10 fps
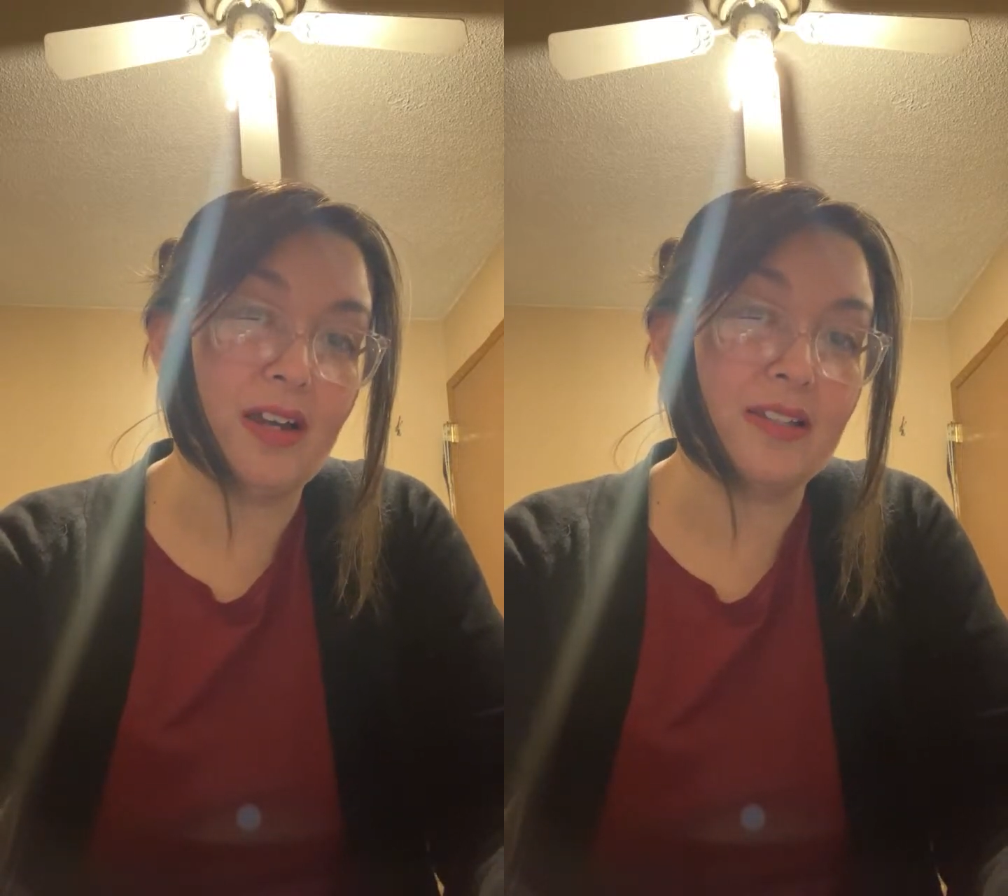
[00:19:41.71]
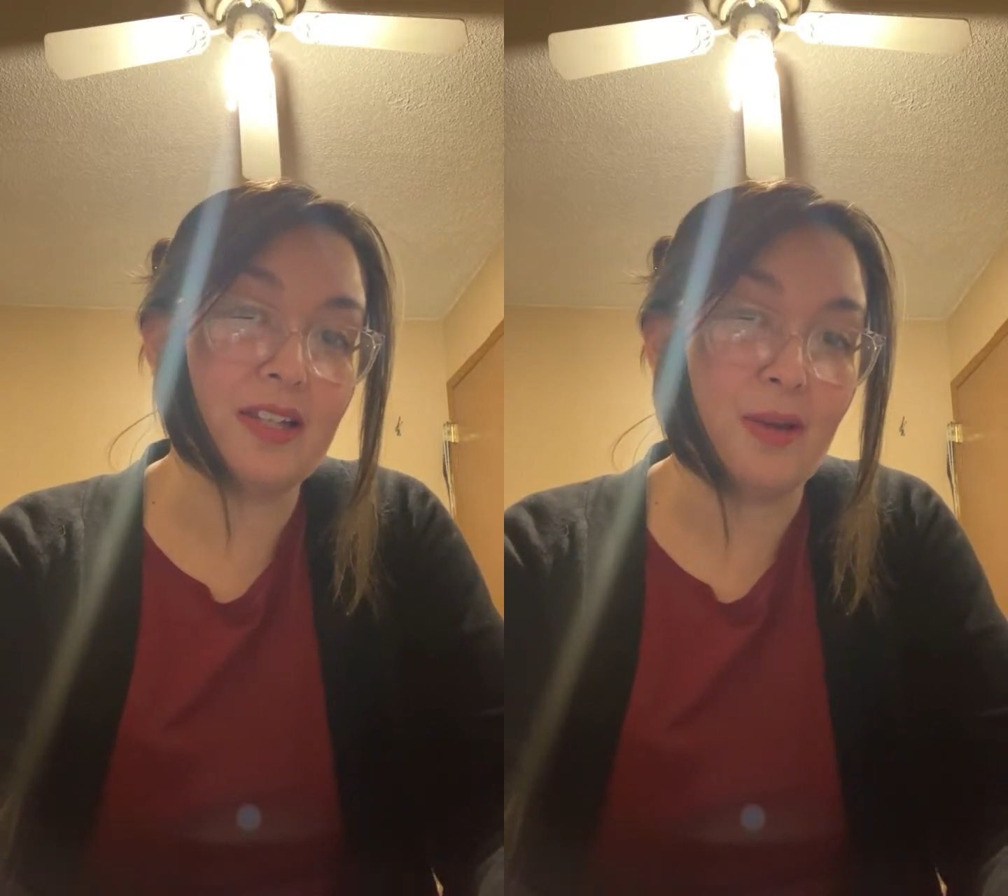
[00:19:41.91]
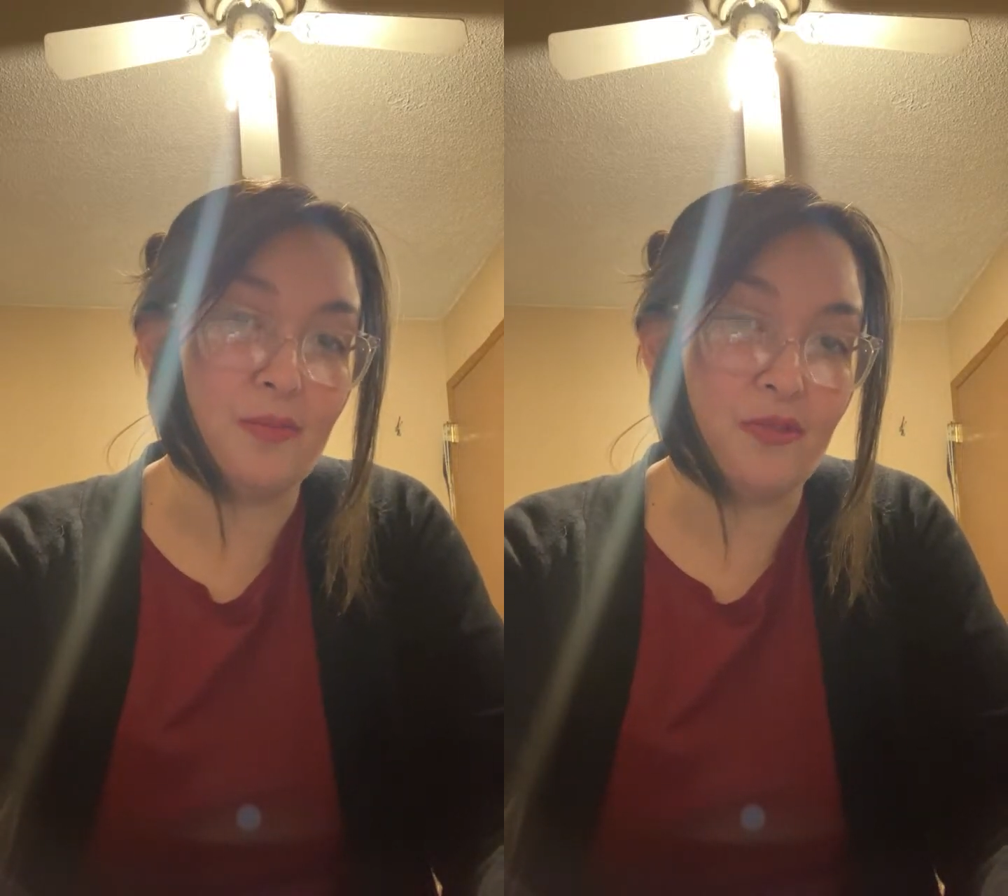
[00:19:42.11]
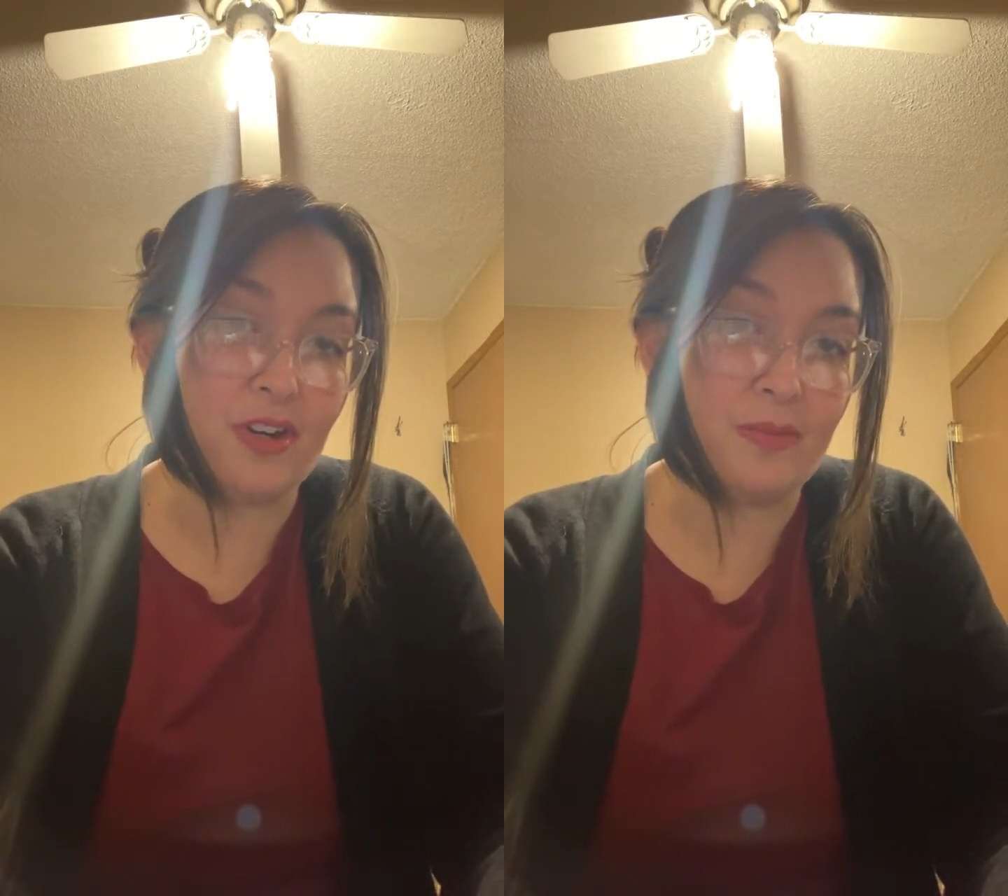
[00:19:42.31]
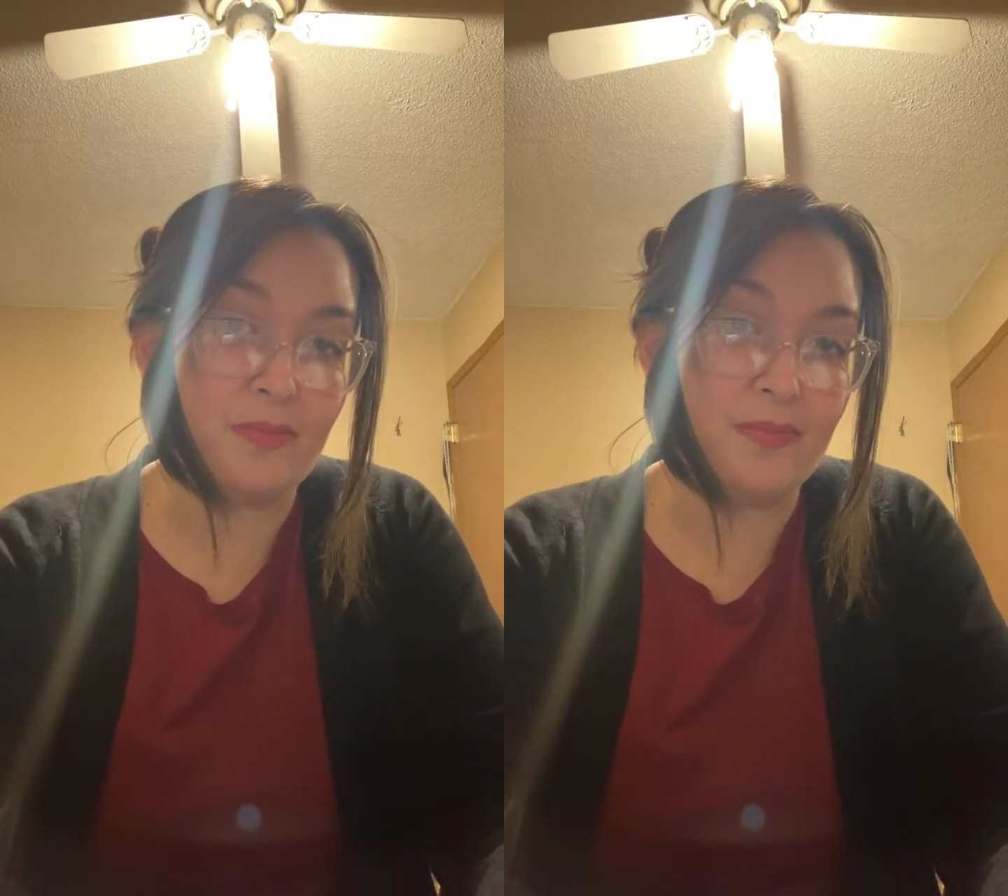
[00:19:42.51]
has come
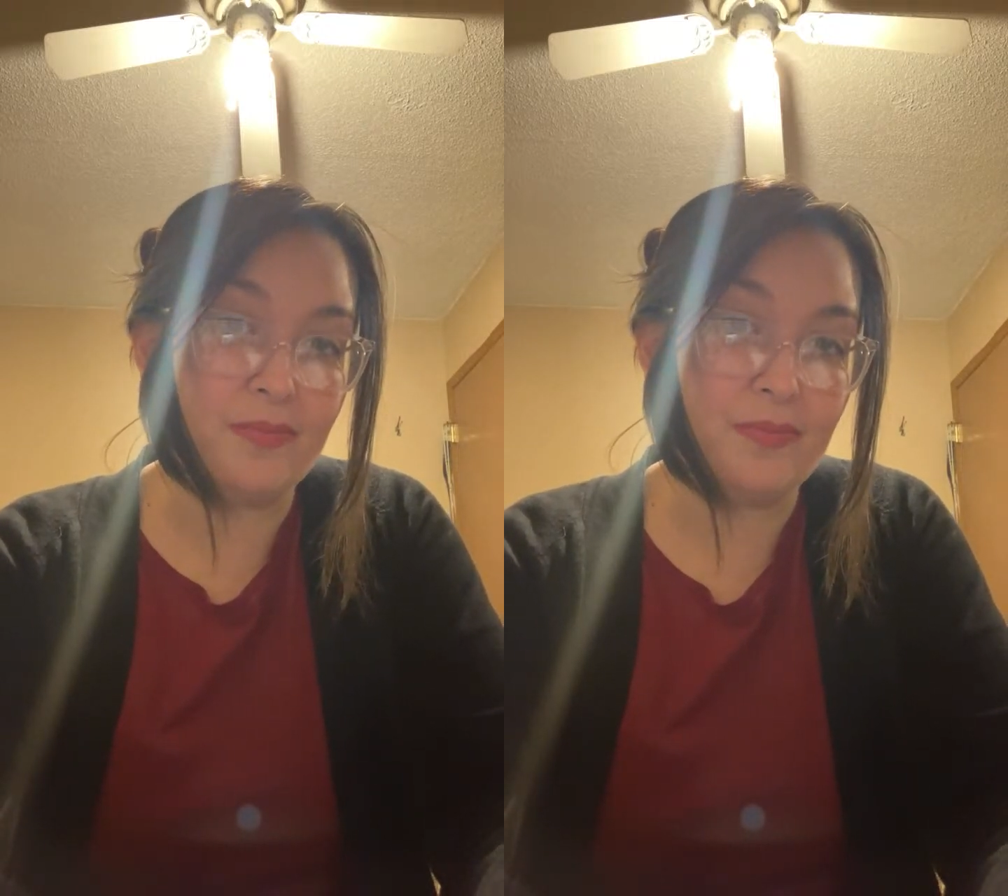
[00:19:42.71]
from.